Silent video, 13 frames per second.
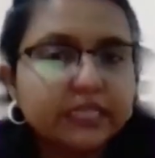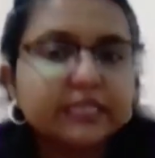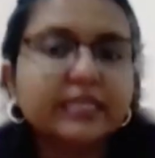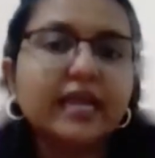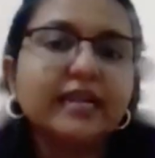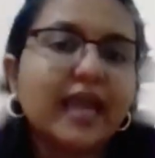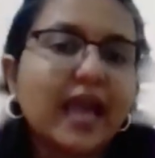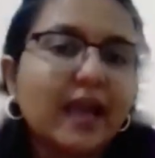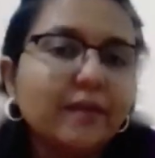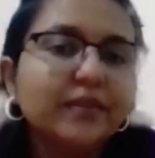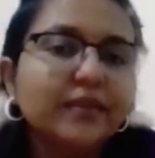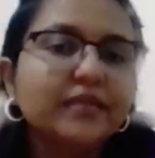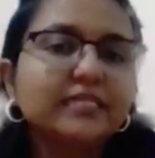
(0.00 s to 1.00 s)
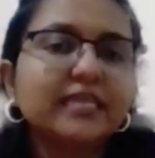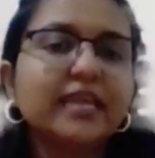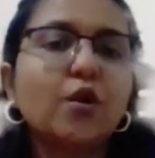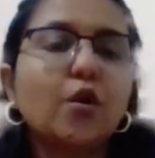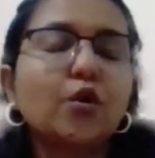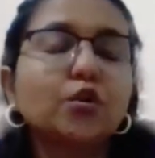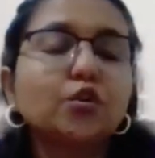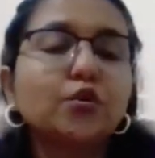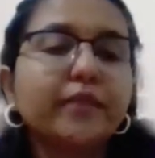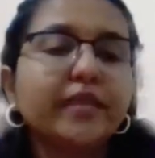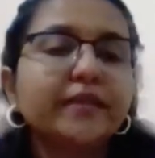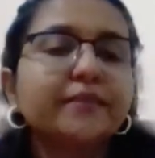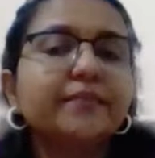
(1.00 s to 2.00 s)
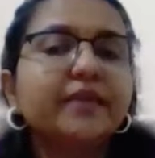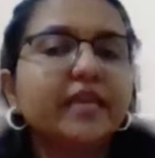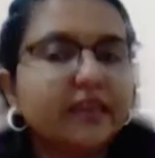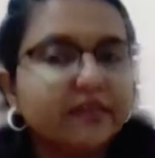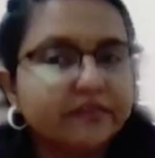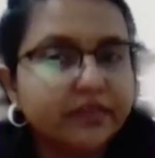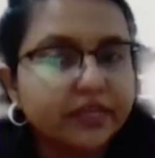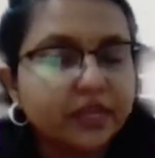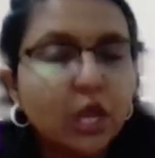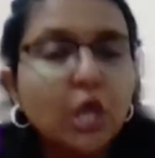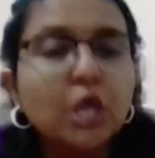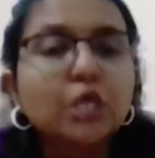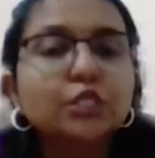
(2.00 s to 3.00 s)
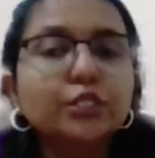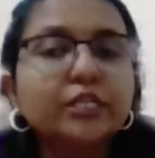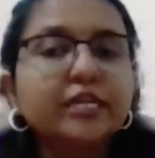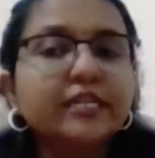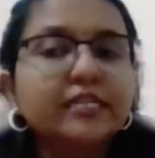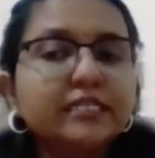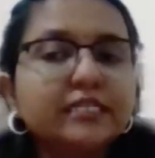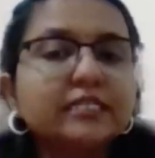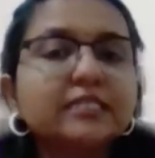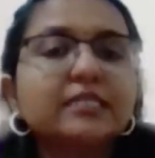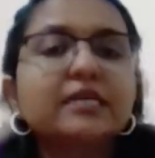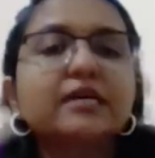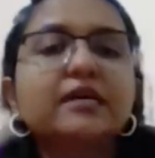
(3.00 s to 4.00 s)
that habits can automate behavior. So there is